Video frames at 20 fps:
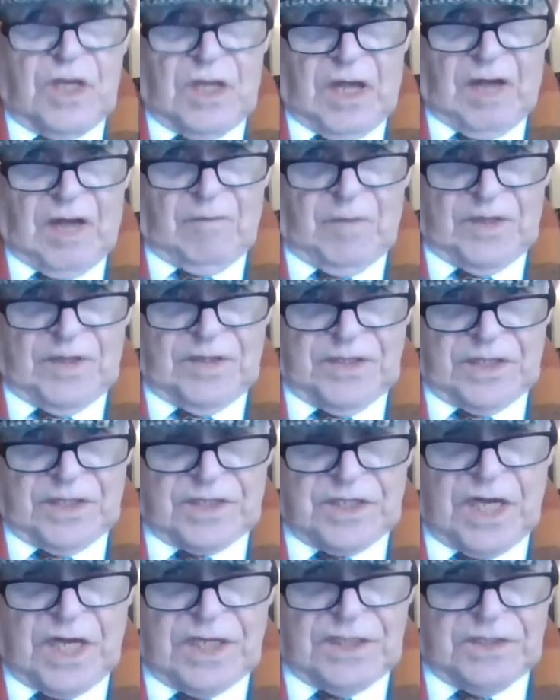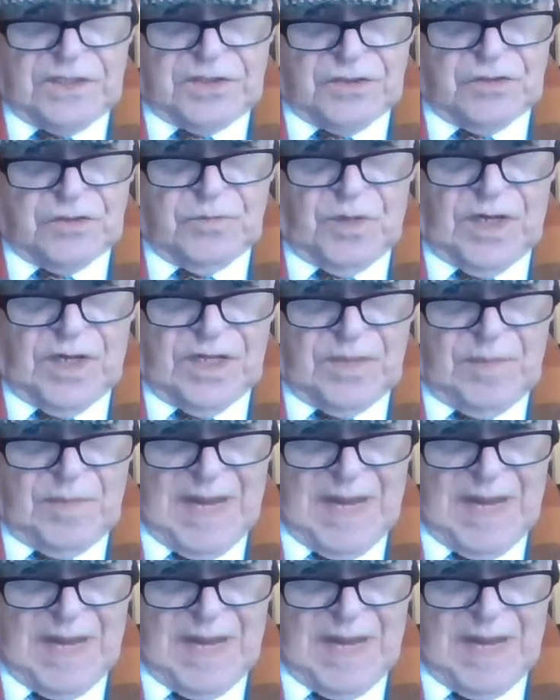have been dictated to by the